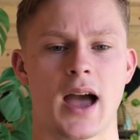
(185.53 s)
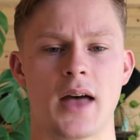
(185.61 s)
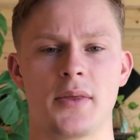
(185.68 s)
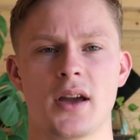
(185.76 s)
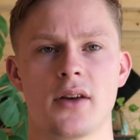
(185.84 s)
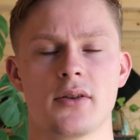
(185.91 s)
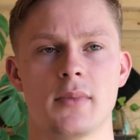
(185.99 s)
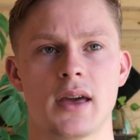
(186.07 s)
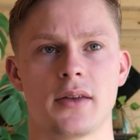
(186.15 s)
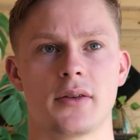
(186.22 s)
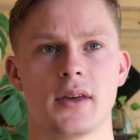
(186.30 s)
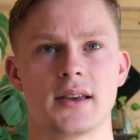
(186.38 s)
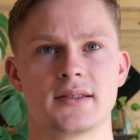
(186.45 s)
And the other
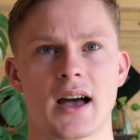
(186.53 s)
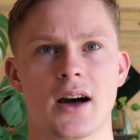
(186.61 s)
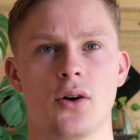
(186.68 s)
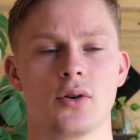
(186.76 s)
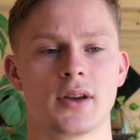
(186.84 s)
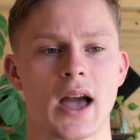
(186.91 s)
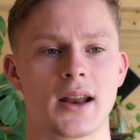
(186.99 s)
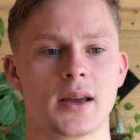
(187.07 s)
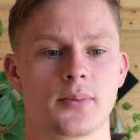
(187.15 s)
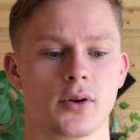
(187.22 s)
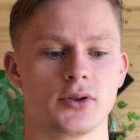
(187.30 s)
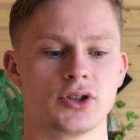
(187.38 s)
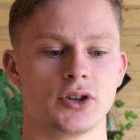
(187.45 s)
myth is that organic
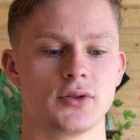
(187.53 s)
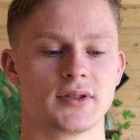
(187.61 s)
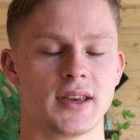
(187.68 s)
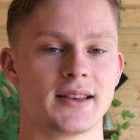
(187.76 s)
produce